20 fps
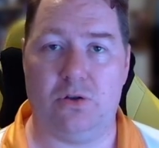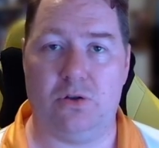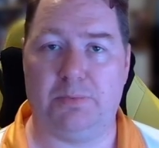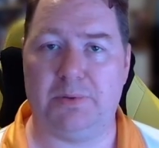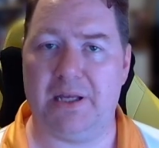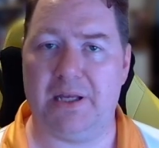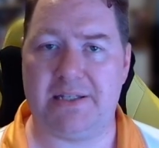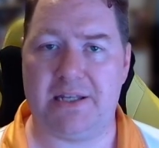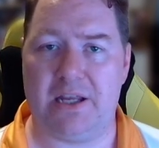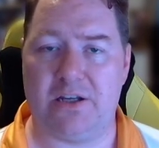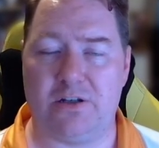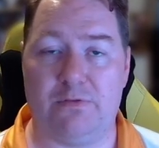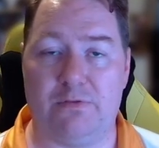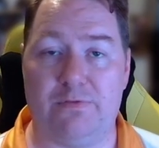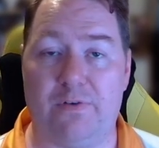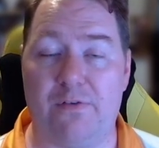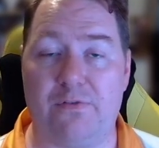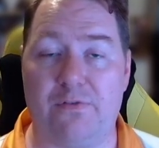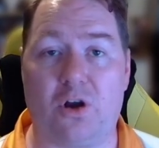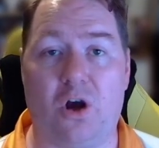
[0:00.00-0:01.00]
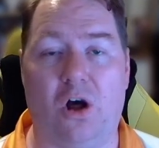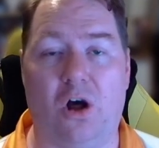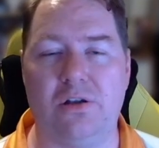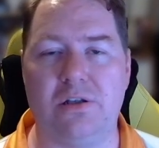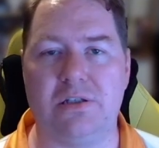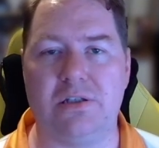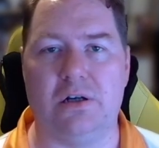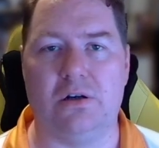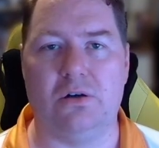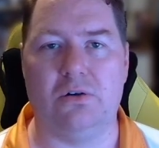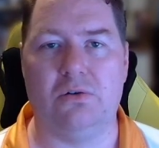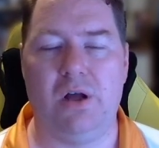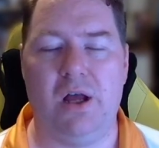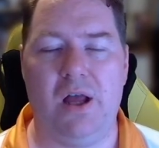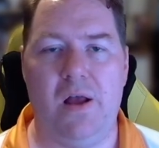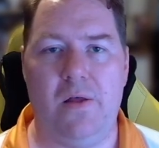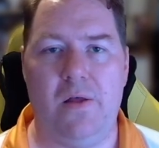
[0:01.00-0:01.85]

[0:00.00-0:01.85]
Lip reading: to the PlayStation 5 console